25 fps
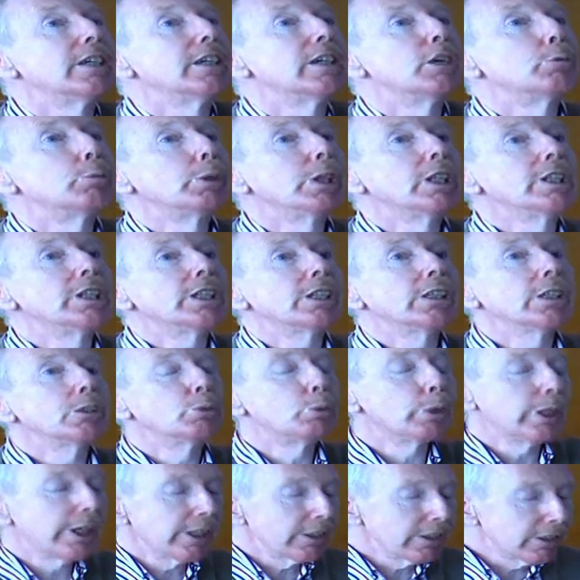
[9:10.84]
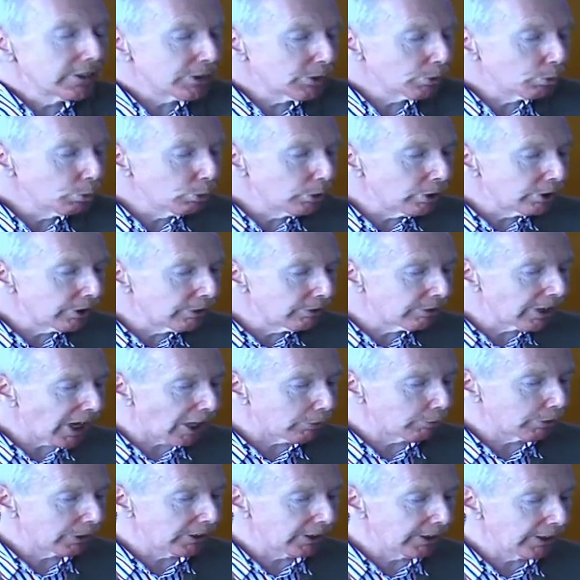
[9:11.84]
Political awareness would
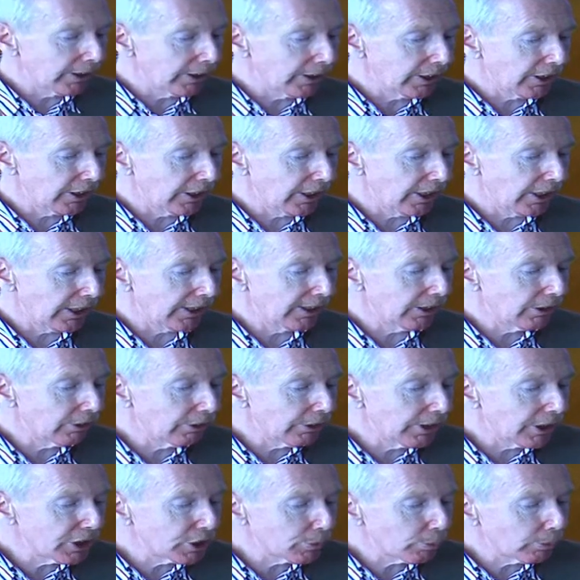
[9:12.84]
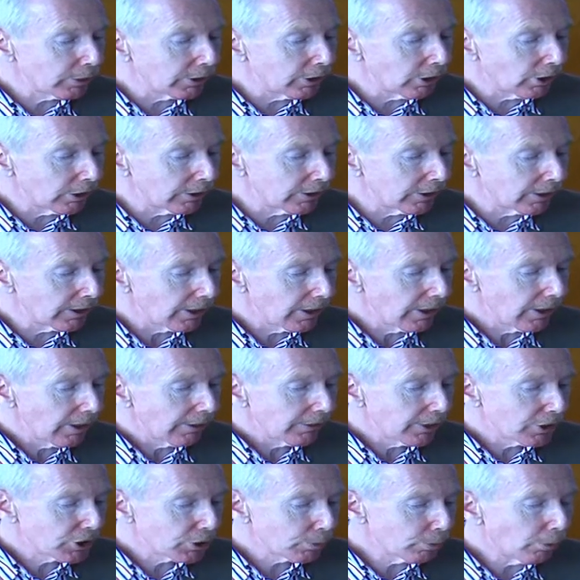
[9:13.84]
rapidly increase beyond
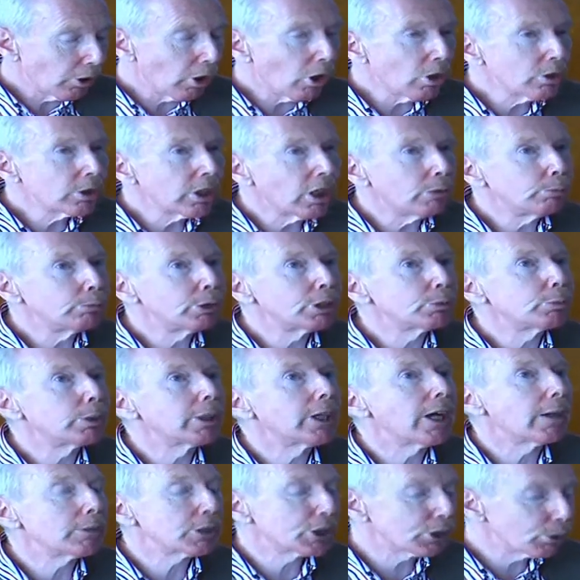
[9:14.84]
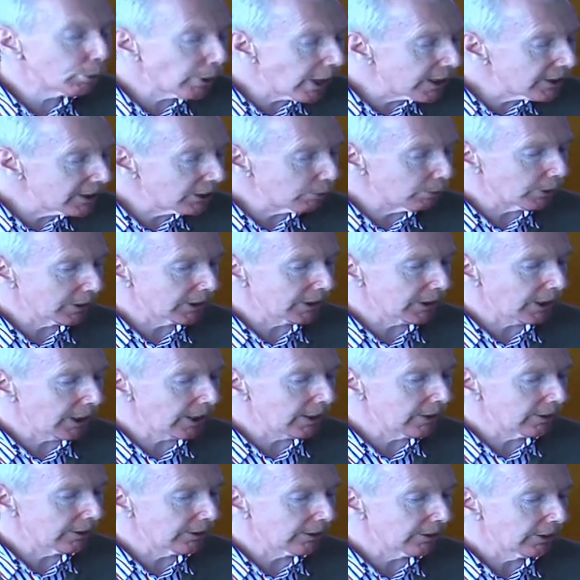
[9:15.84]
a small number, perhaps
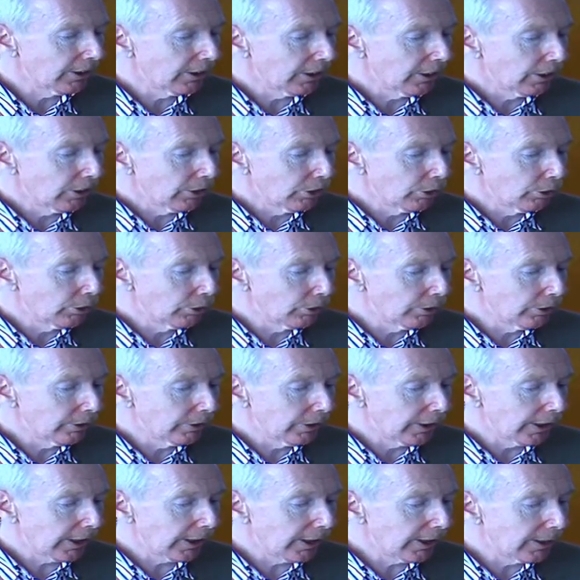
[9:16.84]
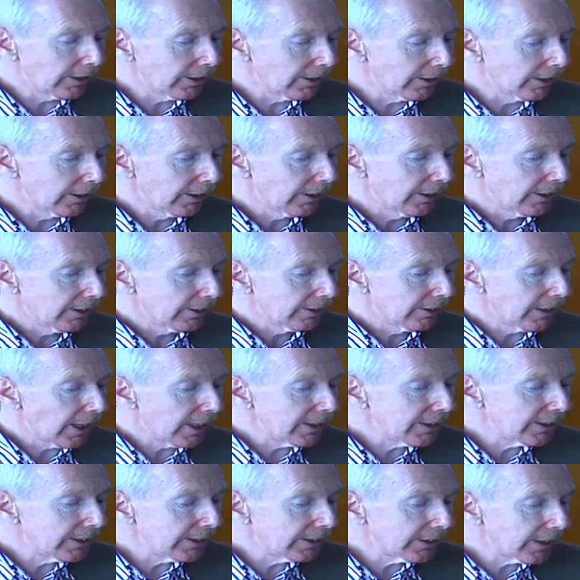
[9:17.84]
20%, who in
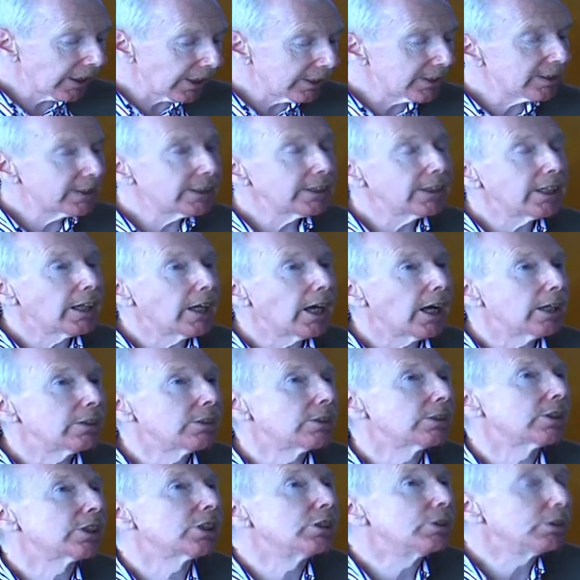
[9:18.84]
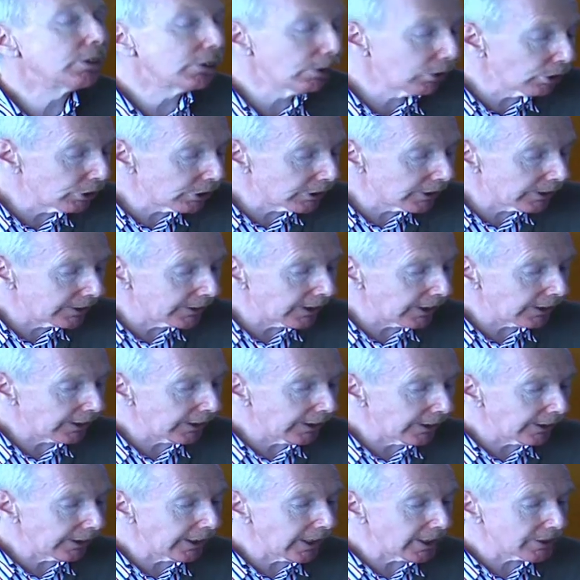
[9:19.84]
1990 had concluded that
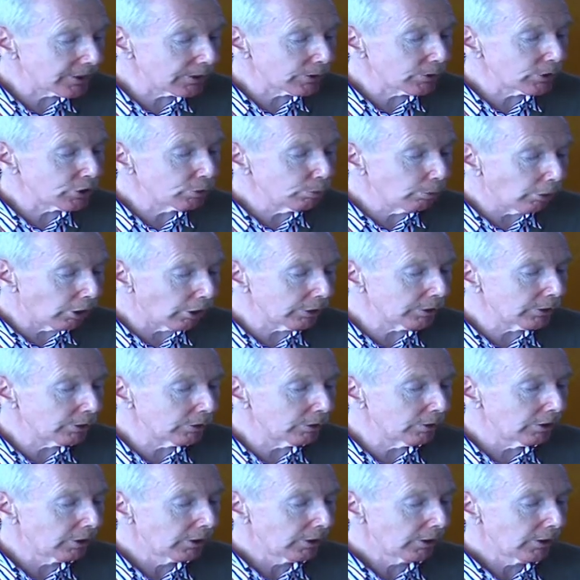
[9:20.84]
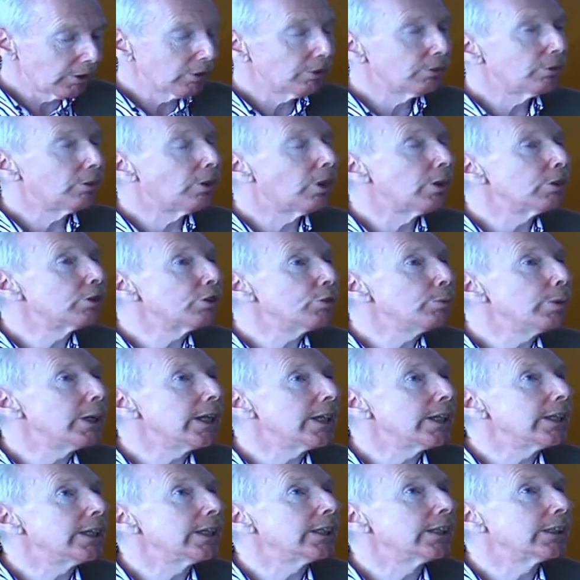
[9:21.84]
Iliescu's model for
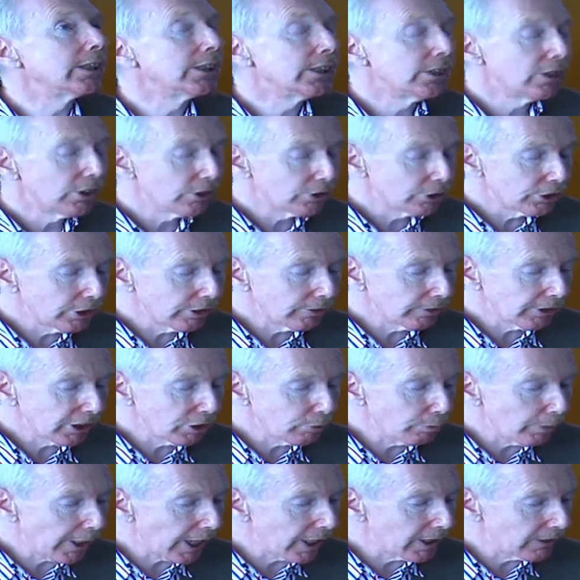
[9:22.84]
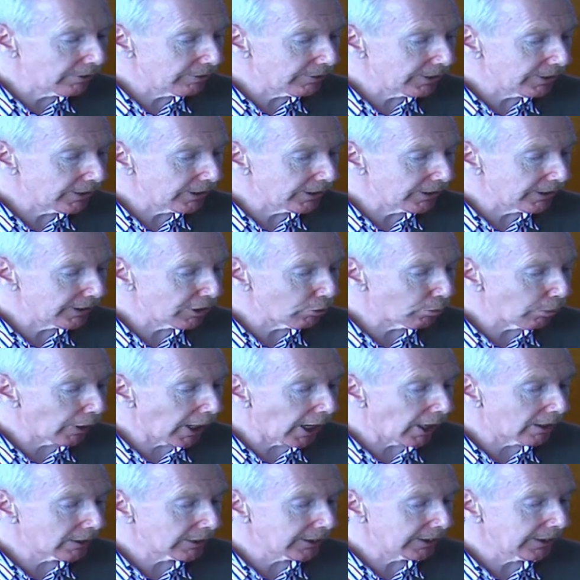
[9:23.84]
Romania chiefly benefited the
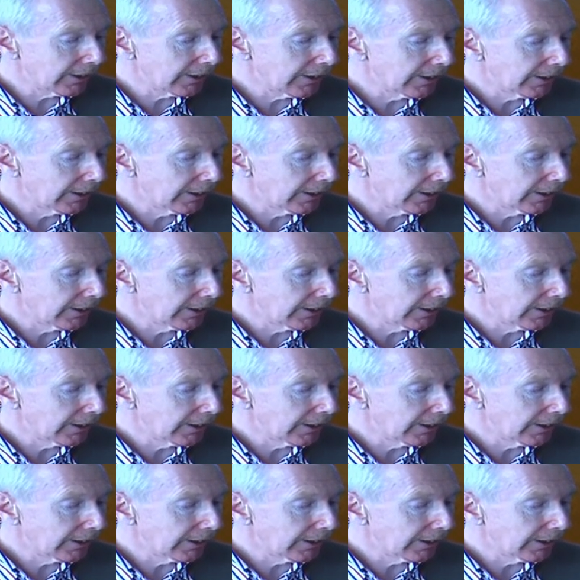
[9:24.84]
party